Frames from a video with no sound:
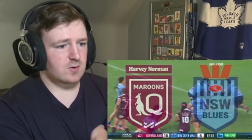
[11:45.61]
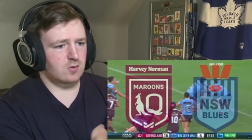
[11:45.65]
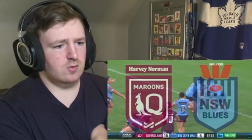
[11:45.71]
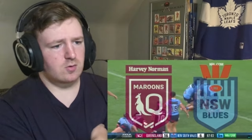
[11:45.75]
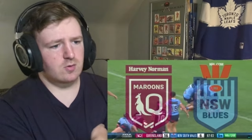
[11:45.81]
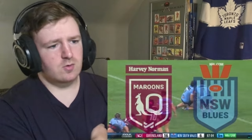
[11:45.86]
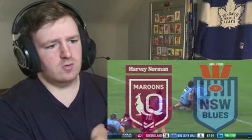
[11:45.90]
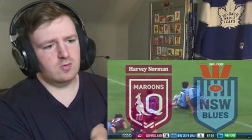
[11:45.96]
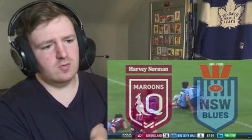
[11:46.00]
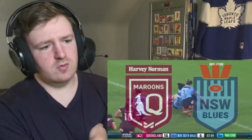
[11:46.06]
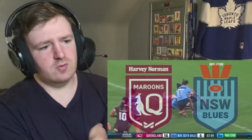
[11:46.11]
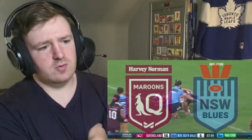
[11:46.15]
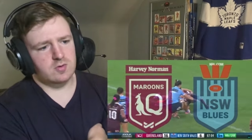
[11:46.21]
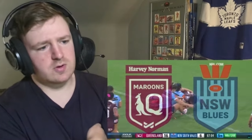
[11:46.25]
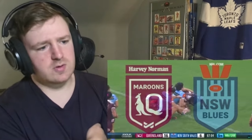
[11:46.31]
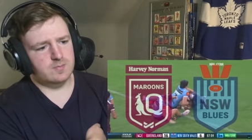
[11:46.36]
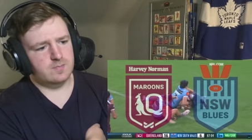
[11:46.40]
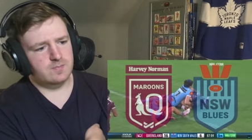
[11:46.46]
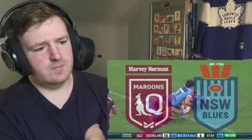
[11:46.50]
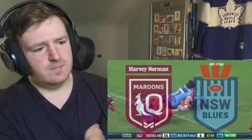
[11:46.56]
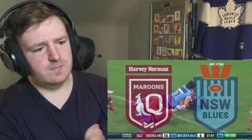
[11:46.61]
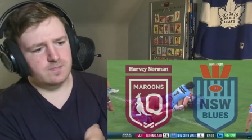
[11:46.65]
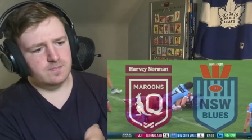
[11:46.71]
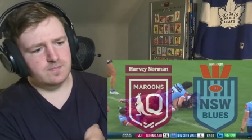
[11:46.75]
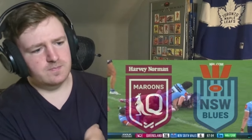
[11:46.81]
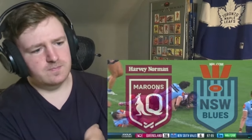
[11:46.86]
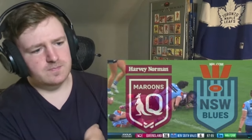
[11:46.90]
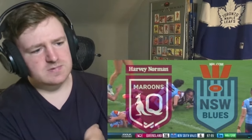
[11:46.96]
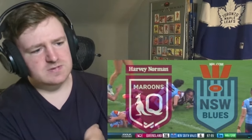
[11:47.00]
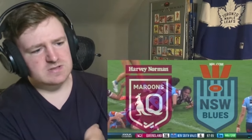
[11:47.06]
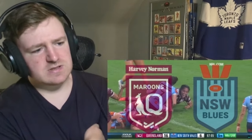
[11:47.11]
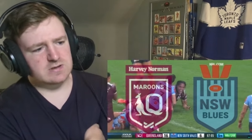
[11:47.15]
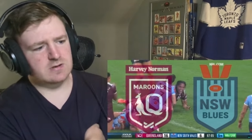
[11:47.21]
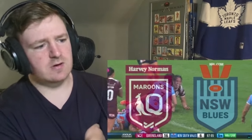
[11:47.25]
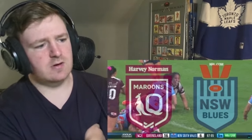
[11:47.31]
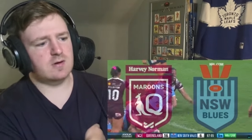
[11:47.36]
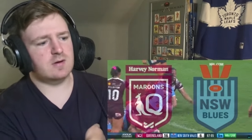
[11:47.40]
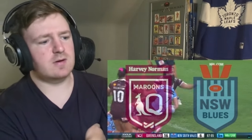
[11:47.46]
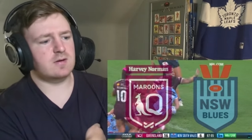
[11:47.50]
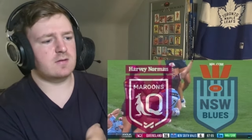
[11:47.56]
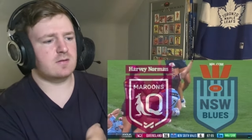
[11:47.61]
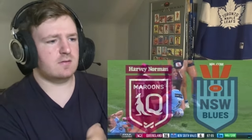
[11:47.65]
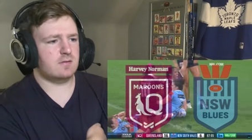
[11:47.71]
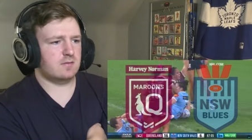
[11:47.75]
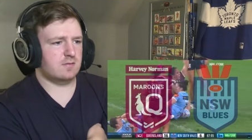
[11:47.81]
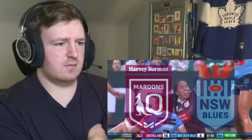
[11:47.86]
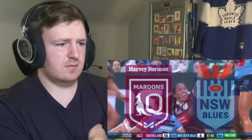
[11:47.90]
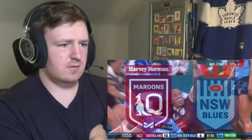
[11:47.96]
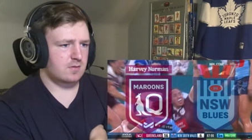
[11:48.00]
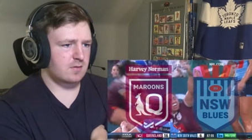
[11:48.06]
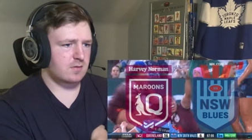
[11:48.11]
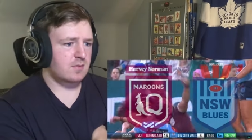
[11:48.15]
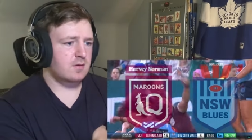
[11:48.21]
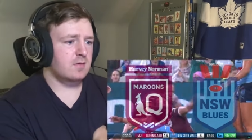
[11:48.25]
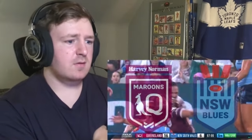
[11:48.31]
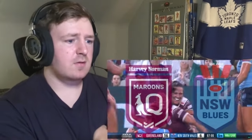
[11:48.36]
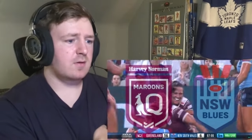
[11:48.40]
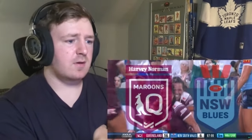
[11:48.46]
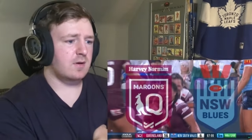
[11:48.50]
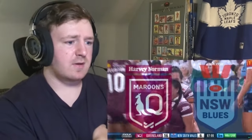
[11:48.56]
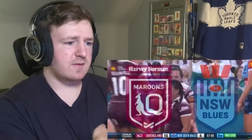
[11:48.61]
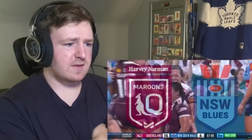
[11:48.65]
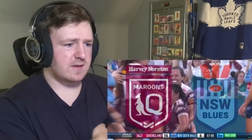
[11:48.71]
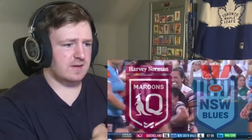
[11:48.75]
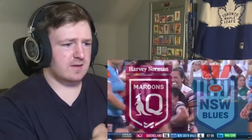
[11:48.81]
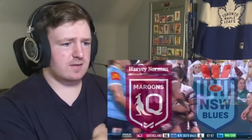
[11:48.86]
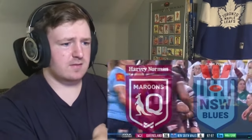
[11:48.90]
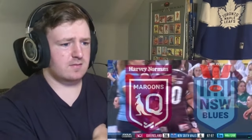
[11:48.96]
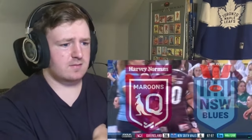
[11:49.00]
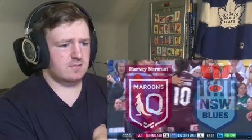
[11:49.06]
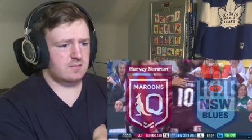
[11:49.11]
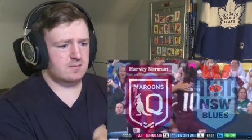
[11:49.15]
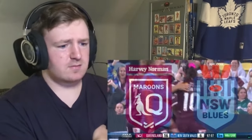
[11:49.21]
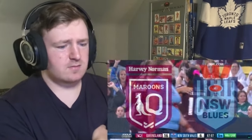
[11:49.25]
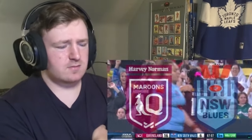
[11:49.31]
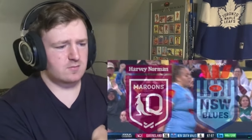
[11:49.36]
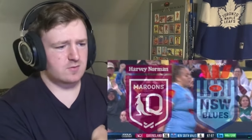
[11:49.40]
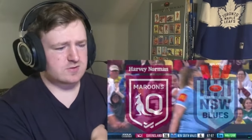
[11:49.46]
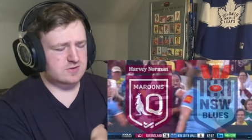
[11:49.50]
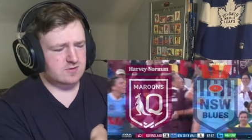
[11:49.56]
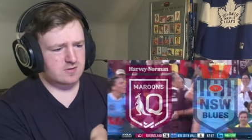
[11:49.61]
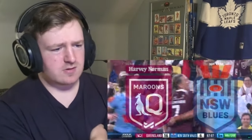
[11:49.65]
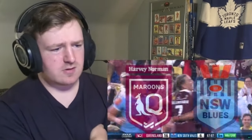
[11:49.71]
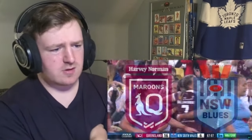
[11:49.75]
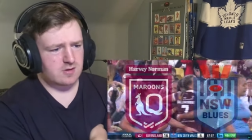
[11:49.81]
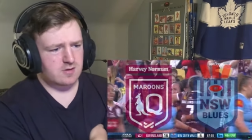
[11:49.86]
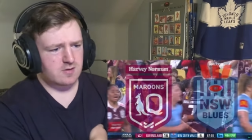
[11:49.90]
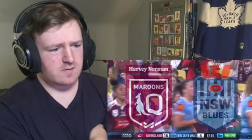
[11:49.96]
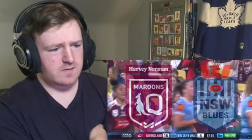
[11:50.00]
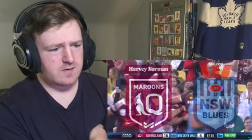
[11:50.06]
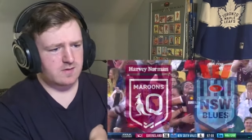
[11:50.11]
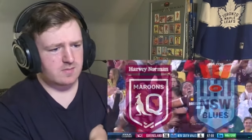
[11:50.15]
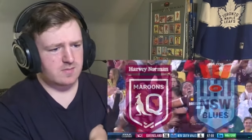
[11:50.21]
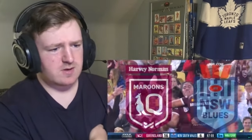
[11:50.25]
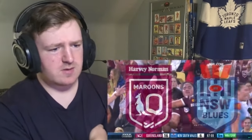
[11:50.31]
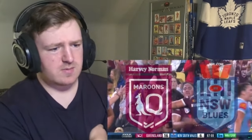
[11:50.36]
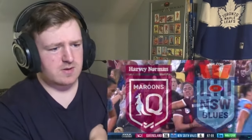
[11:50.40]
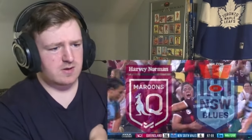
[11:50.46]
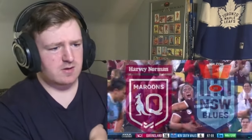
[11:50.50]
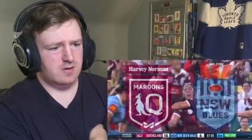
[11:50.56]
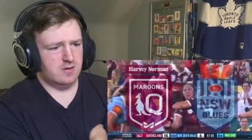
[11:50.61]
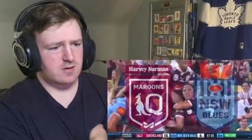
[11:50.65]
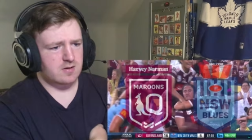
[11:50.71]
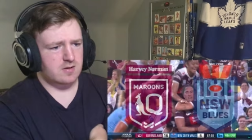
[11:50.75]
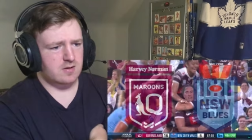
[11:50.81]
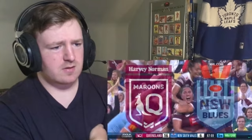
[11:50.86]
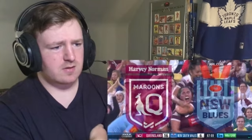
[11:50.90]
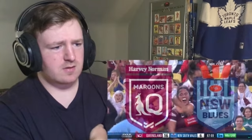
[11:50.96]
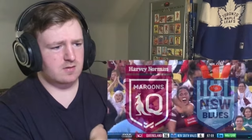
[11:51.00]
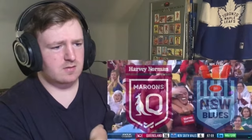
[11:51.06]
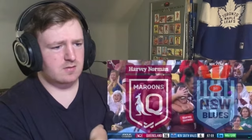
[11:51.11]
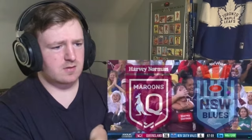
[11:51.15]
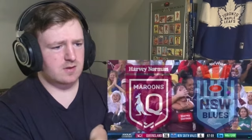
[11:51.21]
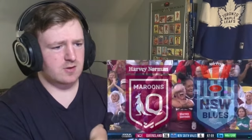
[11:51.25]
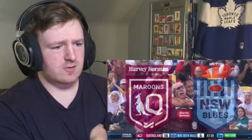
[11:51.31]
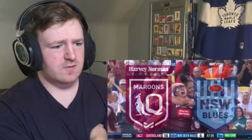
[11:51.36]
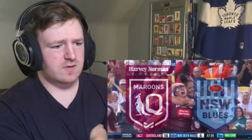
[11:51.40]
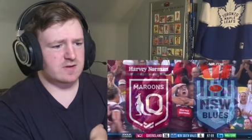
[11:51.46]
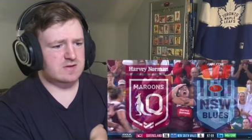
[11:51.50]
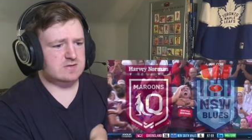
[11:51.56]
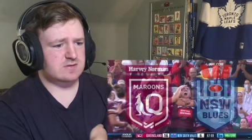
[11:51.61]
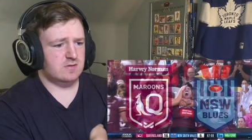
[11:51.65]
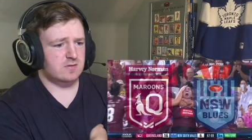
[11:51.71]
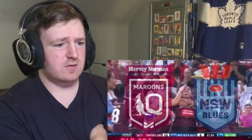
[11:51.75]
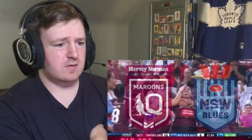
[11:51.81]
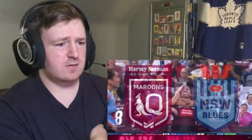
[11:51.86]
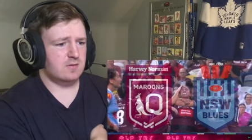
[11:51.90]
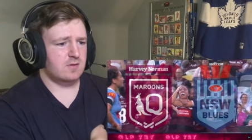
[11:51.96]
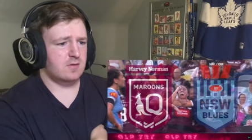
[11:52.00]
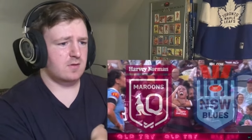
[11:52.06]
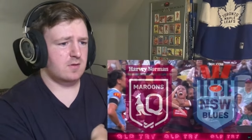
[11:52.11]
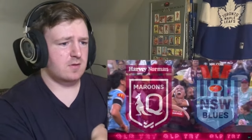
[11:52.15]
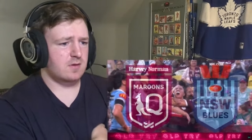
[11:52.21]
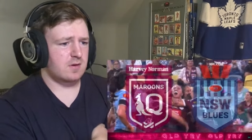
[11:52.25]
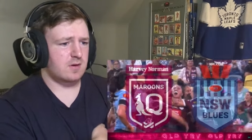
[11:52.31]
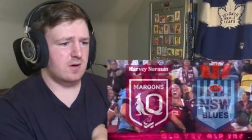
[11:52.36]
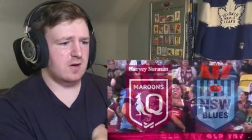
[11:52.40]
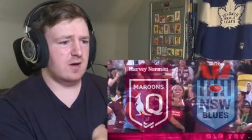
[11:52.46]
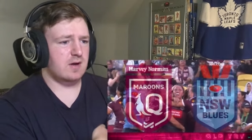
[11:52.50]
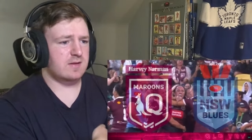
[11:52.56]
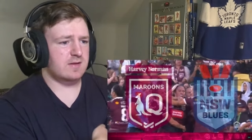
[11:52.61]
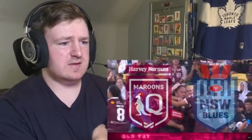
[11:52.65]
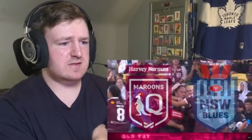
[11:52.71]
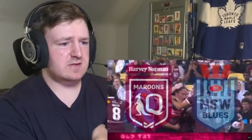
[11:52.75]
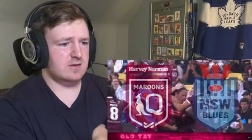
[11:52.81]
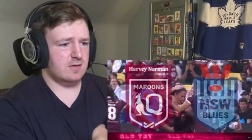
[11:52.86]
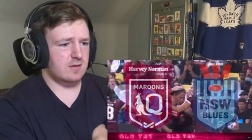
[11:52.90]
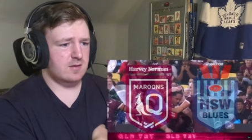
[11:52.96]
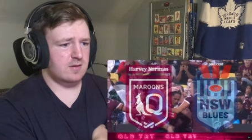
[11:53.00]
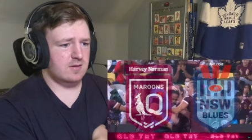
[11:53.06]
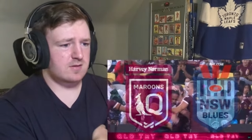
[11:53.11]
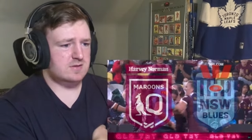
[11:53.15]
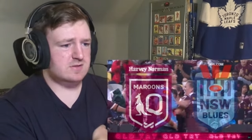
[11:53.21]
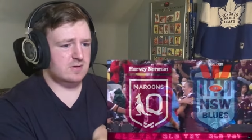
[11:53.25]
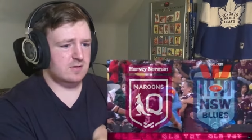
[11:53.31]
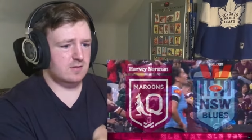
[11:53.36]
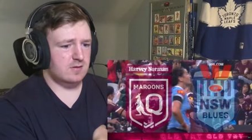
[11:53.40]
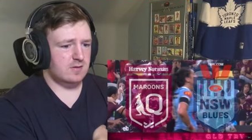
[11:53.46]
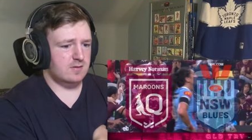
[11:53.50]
Oh, good. She got it, I think. Was there a knock on there? Might have been a knock on. I don't think so. I think she got it.